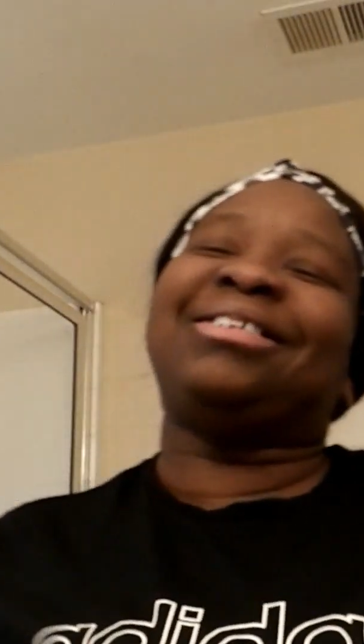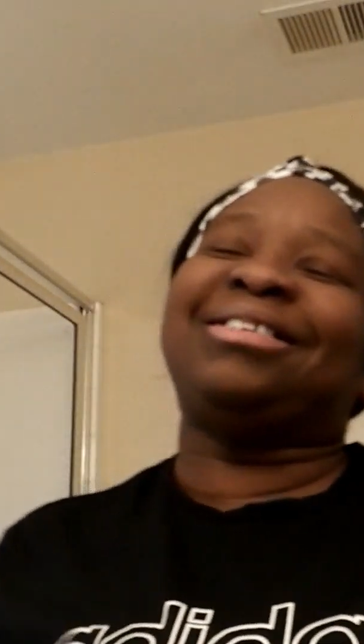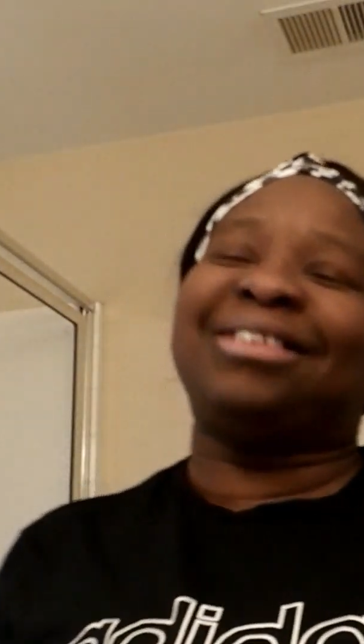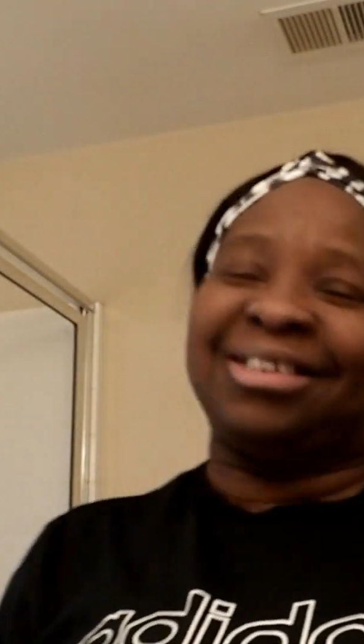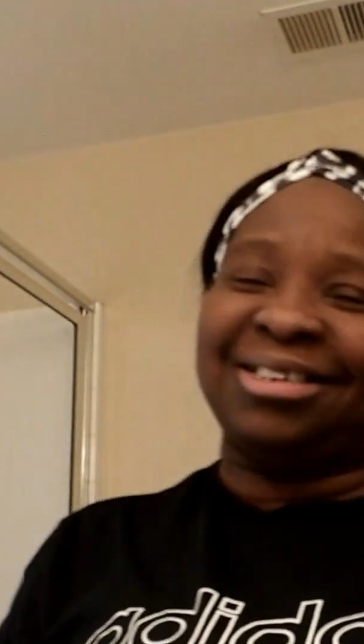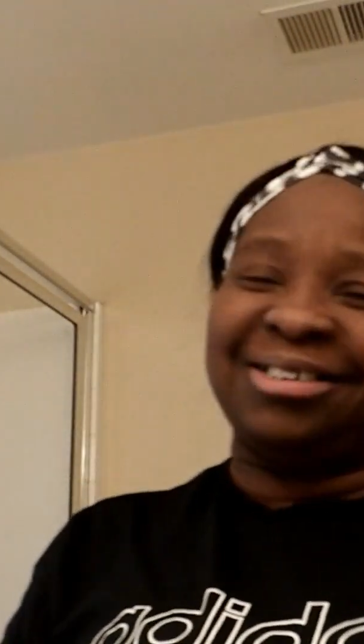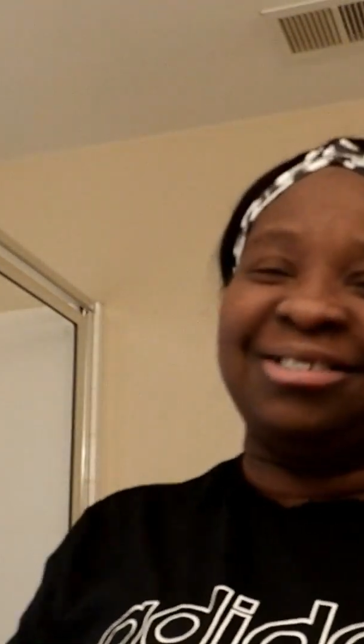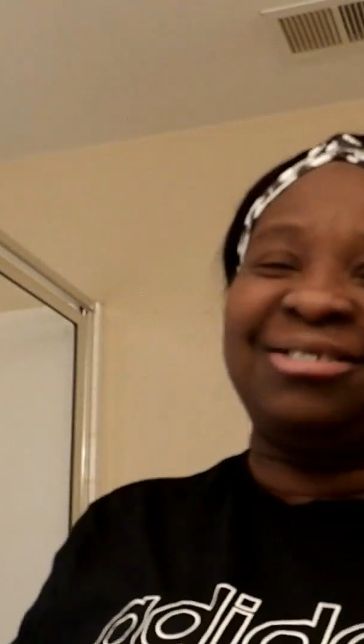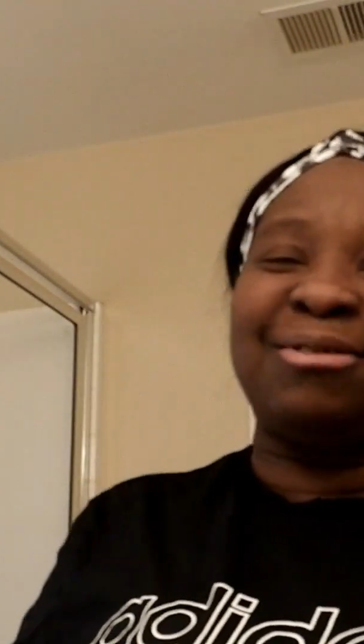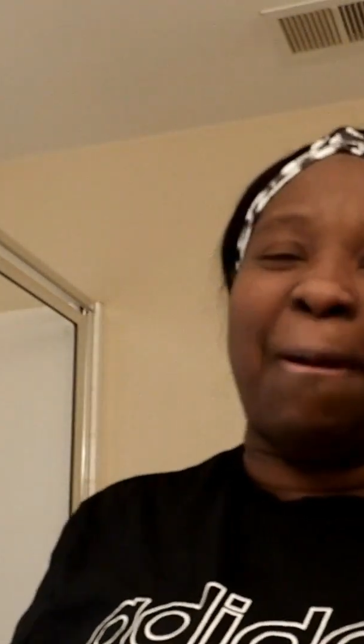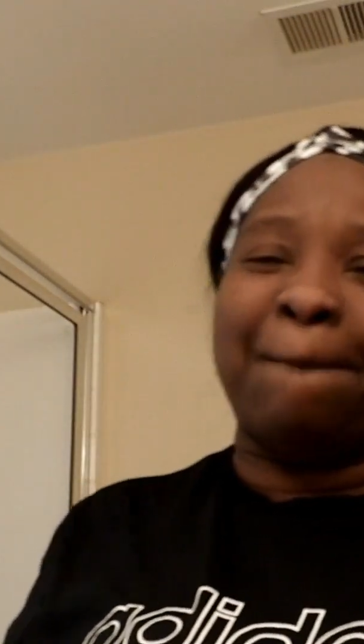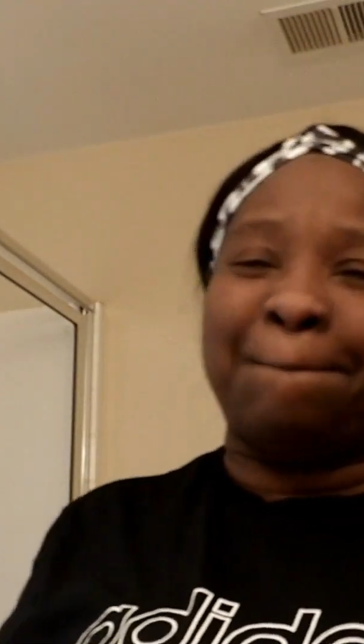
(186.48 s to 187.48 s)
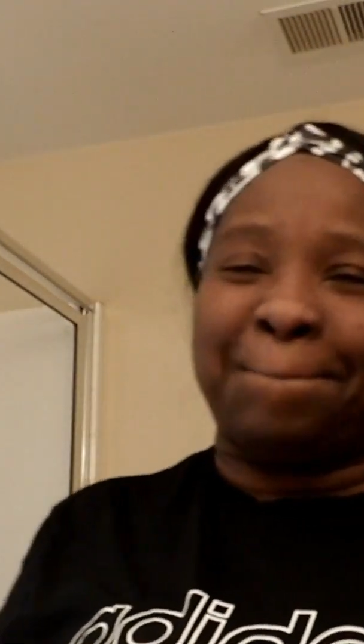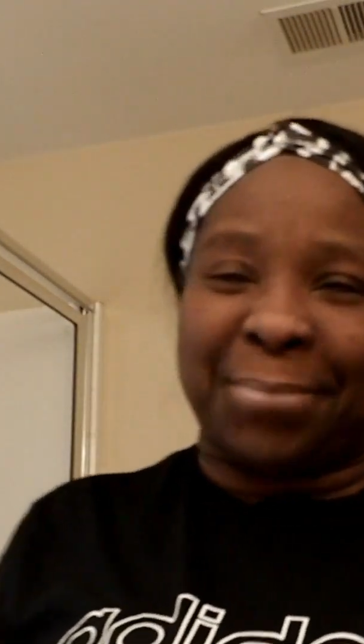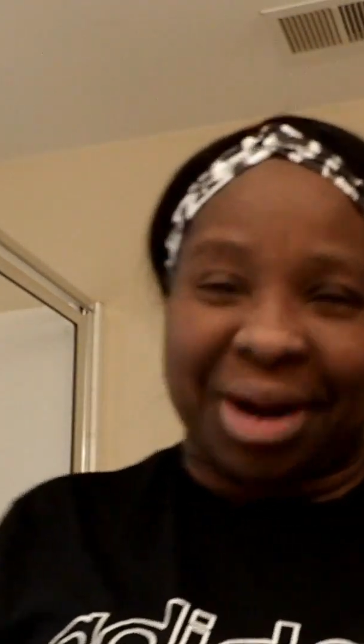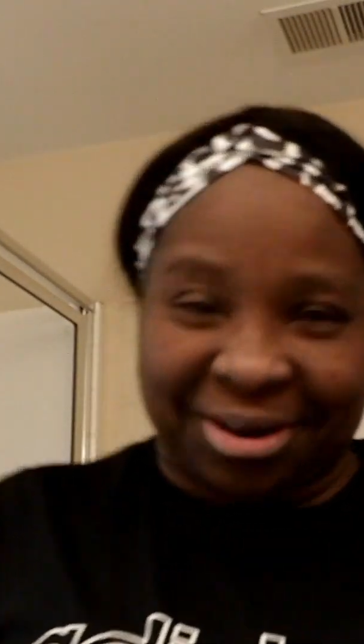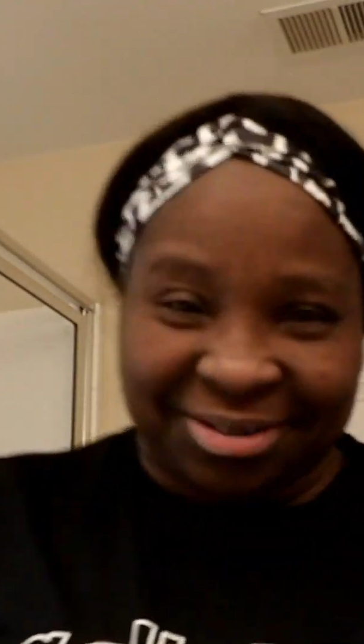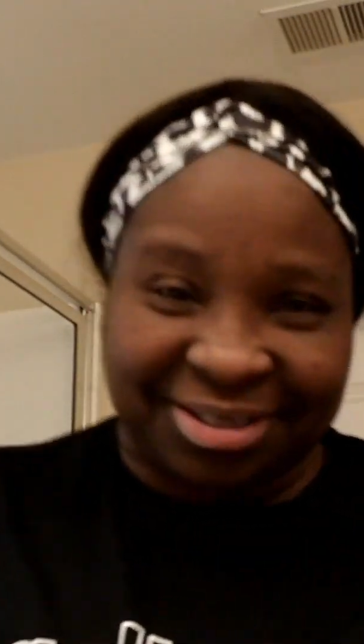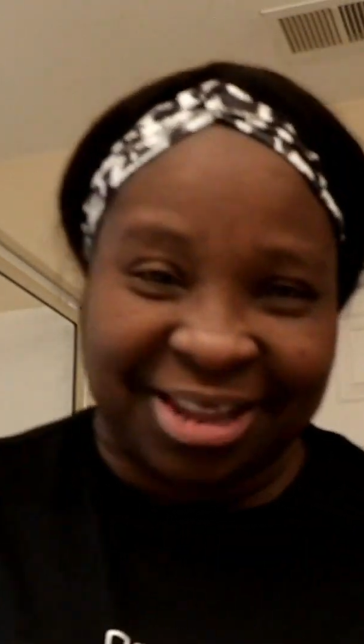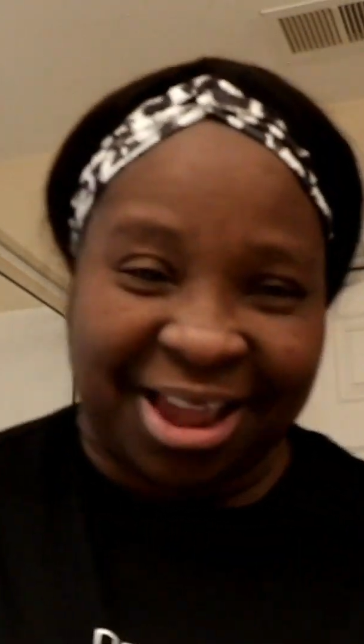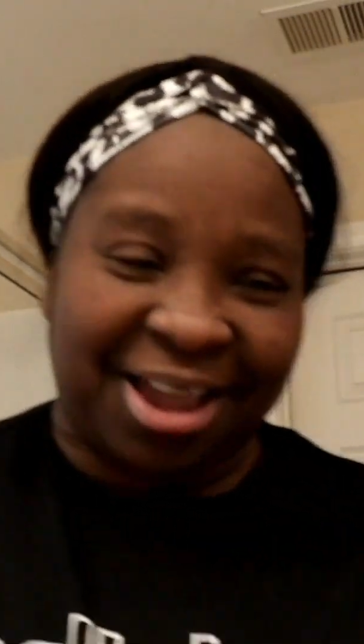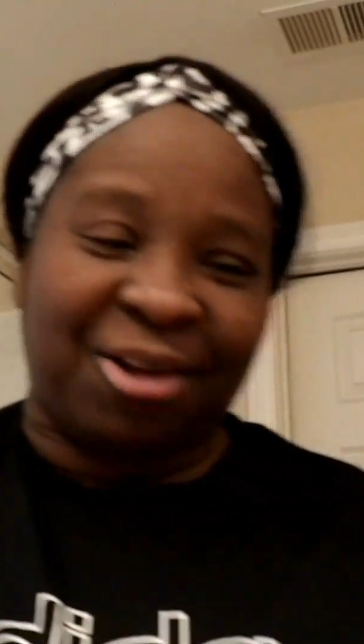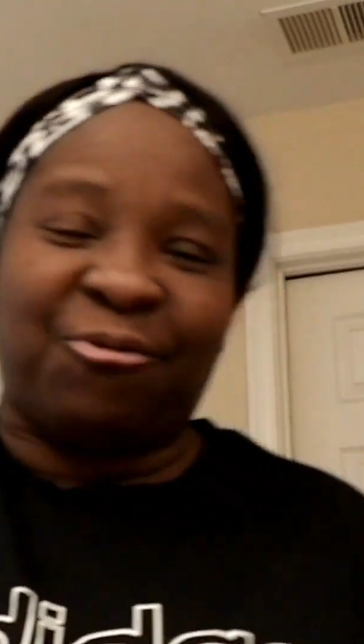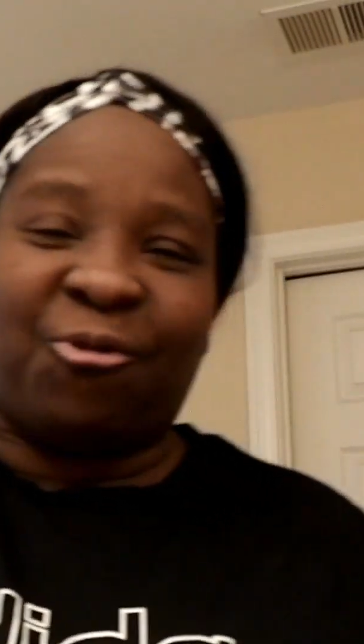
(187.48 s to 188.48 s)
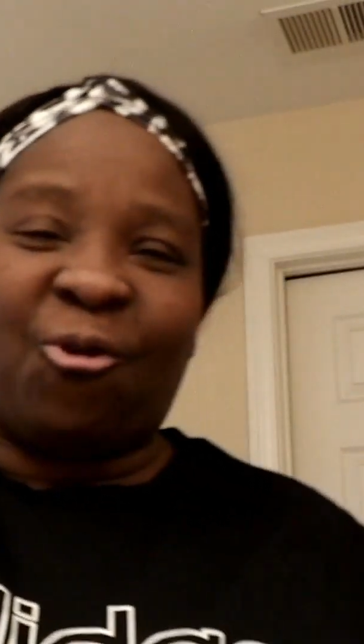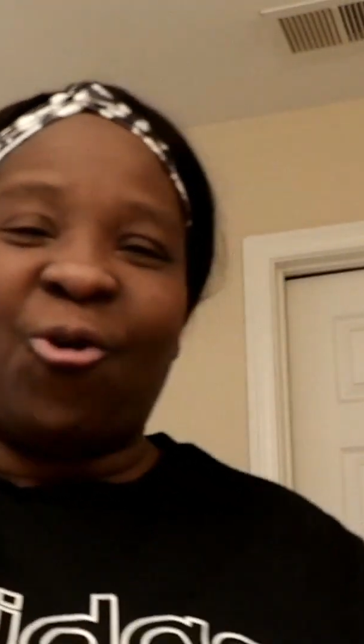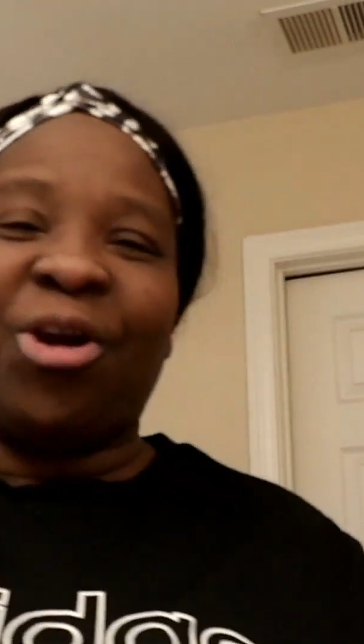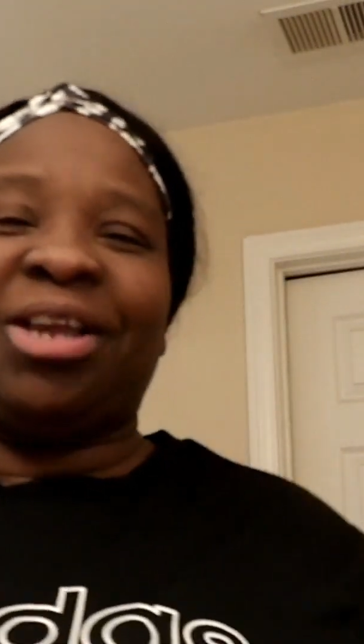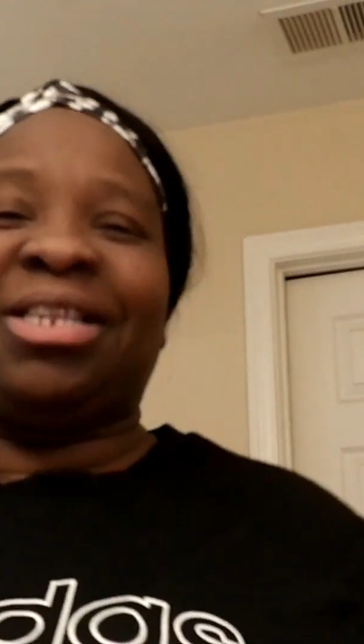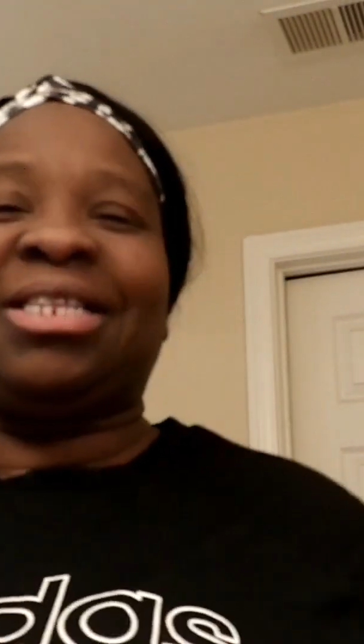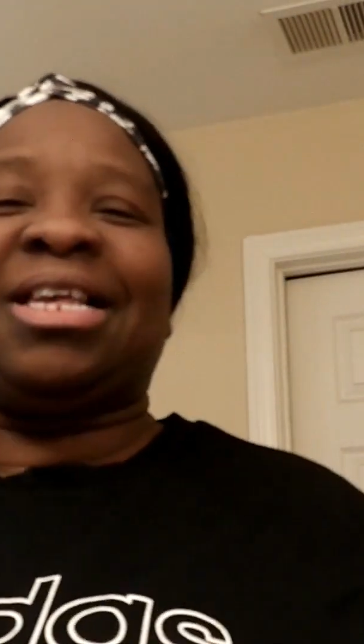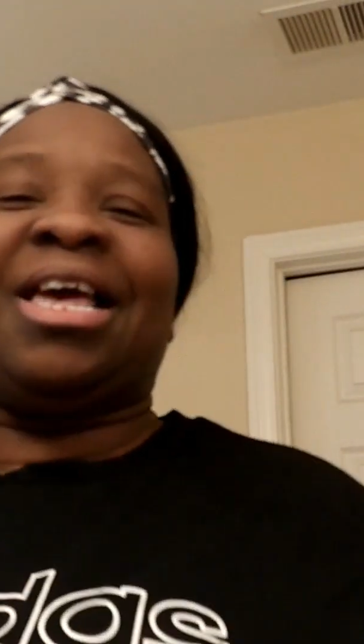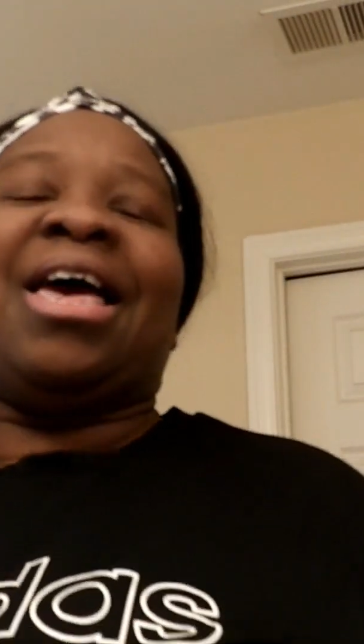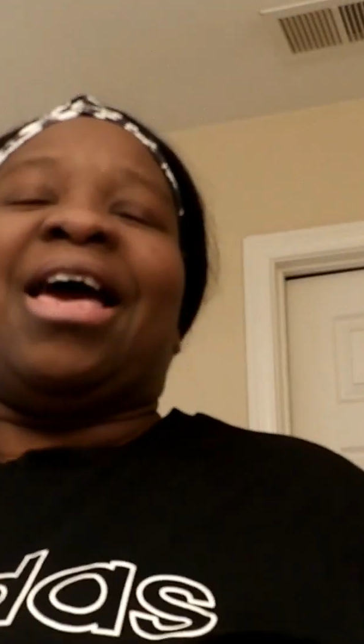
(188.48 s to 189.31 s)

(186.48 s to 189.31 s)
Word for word: son's birthday, of course.